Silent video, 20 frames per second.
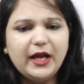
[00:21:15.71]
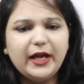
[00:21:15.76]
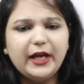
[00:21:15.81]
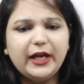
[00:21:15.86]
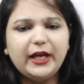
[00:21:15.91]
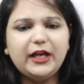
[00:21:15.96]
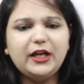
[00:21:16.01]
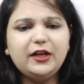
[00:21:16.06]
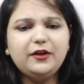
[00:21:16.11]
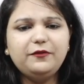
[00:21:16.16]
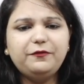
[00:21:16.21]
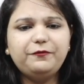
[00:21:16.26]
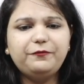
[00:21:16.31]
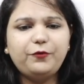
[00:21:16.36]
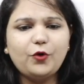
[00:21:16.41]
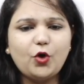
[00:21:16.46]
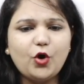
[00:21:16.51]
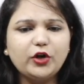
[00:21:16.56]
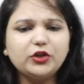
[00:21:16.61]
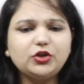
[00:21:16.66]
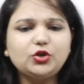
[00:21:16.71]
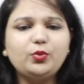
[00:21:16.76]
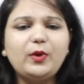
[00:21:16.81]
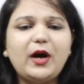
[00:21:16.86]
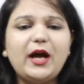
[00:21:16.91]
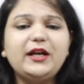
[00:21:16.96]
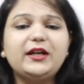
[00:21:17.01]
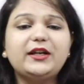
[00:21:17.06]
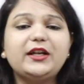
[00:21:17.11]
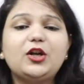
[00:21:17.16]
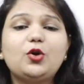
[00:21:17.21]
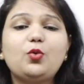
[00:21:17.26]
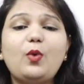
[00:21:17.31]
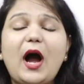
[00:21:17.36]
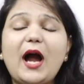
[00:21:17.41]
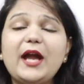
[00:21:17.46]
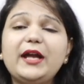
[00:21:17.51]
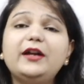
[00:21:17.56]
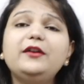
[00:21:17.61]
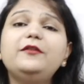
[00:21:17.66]
In fourth one,
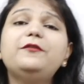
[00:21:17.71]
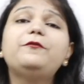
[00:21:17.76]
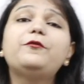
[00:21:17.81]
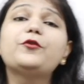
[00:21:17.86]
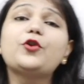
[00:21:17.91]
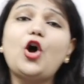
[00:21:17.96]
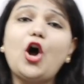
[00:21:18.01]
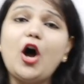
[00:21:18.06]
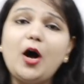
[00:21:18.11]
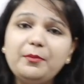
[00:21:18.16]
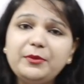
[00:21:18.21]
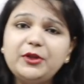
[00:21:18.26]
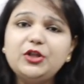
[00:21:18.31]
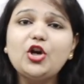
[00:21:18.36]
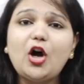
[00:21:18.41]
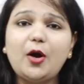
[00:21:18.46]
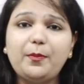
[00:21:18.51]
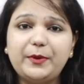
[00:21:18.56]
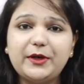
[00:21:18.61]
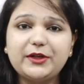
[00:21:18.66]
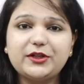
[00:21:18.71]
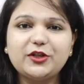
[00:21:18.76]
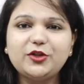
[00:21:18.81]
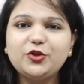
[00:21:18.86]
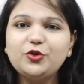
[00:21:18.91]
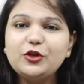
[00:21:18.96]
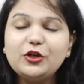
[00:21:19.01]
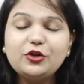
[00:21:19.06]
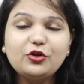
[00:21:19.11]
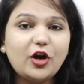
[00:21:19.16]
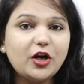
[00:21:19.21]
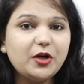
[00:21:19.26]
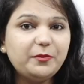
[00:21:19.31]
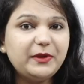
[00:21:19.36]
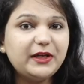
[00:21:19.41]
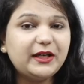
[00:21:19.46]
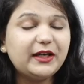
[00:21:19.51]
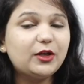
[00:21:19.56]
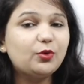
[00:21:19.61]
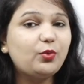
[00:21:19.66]
required from the operation, you will not
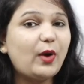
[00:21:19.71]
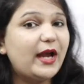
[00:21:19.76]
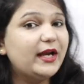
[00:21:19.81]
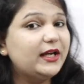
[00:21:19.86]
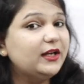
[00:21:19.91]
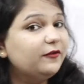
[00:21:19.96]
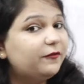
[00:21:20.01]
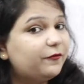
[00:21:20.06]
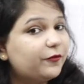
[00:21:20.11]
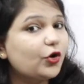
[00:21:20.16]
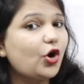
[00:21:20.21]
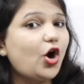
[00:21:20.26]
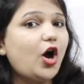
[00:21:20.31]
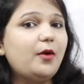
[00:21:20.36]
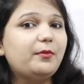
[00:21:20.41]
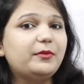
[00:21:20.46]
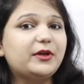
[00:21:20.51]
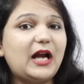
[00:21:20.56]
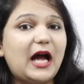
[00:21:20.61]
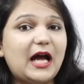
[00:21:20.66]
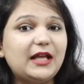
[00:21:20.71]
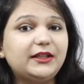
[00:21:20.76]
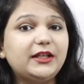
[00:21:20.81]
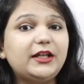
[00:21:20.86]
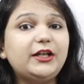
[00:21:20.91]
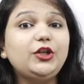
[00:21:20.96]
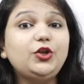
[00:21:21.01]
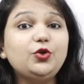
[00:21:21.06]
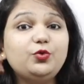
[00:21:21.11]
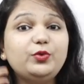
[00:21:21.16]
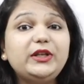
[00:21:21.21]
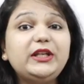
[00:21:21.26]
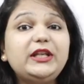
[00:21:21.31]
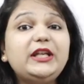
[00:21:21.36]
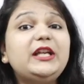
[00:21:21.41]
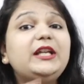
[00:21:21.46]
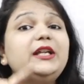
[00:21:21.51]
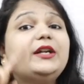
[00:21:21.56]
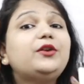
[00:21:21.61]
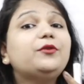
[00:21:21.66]
be requiring from, rather you
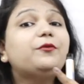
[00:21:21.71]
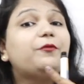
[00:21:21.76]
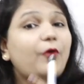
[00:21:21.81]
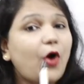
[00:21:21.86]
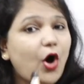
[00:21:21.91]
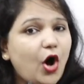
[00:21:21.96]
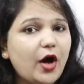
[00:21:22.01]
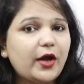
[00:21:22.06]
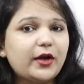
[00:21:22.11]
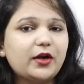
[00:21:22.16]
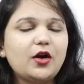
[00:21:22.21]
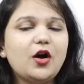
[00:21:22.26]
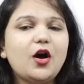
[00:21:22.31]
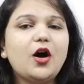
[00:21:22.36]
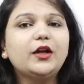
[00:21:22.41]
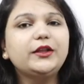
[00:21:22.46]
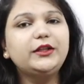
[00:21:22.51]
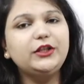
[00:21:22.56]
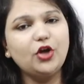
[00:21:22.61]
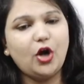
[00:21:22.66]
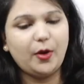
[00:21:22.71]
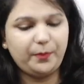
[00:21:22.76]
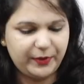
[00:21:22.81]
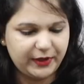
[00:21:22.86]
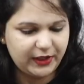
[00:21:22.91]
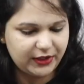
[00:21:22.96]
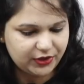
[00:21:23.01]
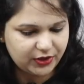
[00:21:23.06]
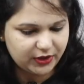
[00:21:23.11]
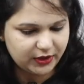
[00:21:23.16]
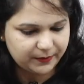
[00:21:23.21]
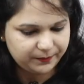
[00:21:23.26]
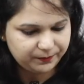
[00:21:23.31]
need it for the operation.